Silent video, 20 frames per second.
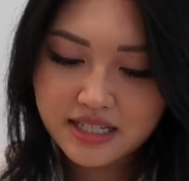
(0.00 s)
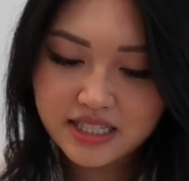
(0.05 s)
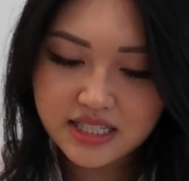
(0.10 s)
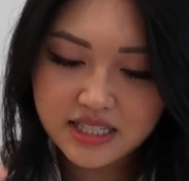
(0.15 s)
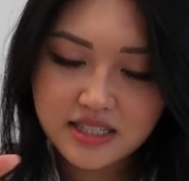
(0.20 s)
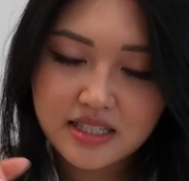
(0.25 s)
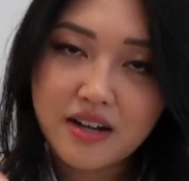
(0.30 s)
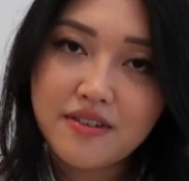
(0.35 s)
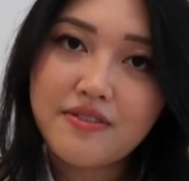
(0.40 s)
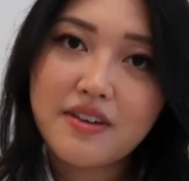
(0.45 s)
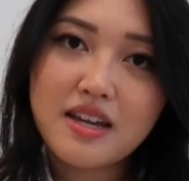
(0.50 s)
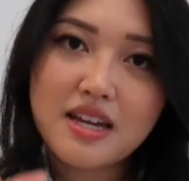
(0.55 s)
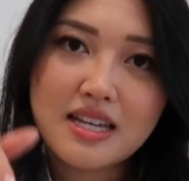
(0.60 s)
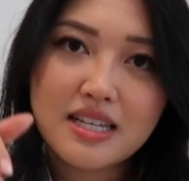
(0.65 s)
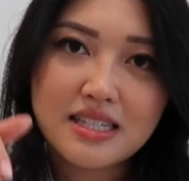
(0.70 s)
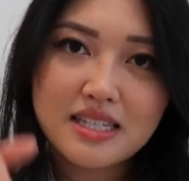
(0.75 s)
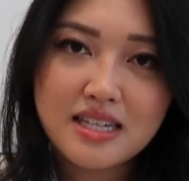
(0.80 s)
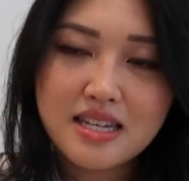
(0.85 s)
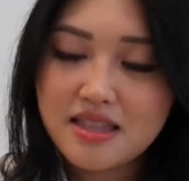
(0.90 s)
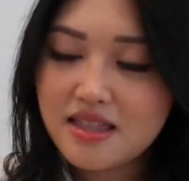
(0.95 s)
of stuff it
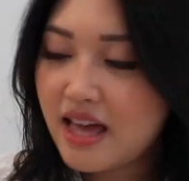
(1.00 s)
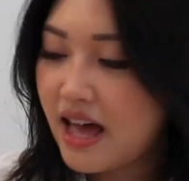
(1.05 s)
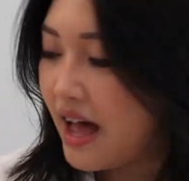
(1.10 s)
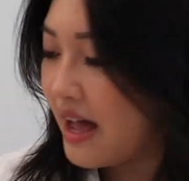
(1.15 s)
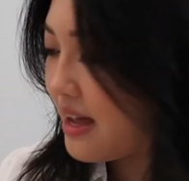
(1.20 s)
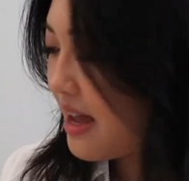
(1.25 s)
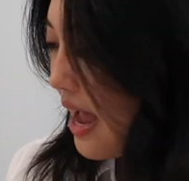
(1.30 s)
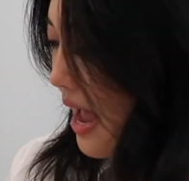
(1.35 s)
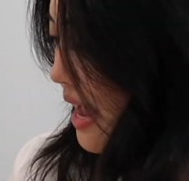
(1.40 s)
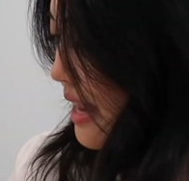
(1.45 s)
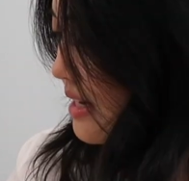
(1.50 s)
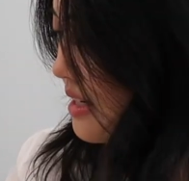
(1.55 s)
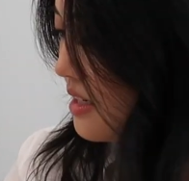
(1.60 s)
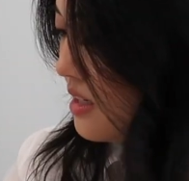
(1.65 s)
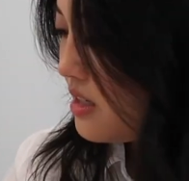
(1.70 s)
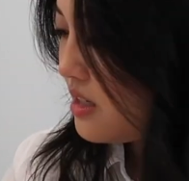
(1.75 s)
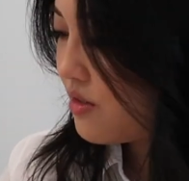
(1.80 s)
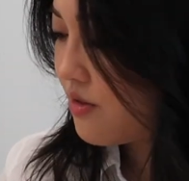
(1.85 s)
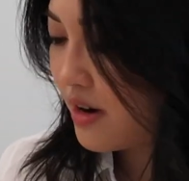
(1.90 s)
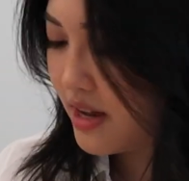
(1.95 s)
into that
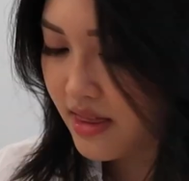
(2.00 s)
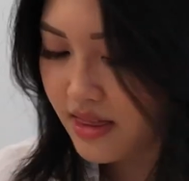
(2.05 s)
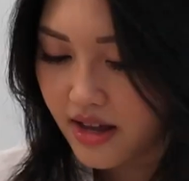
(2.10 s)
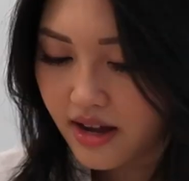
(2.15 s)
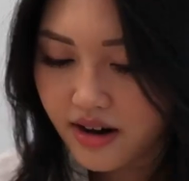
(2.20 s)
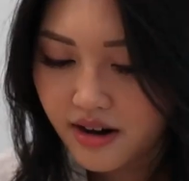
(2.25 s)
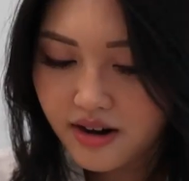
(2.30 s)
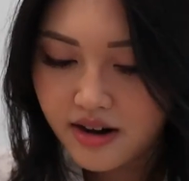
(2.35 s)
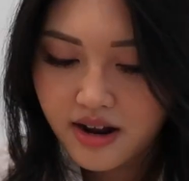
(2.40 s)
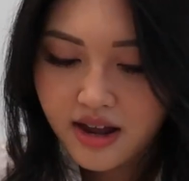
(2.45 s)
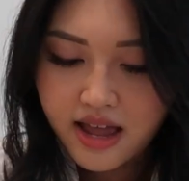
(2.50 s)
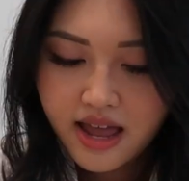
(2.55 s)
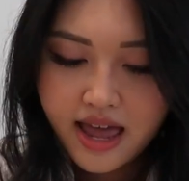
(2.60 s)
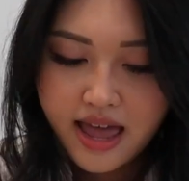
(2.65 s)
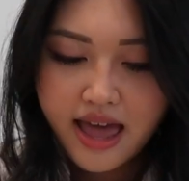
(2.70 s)
end right there.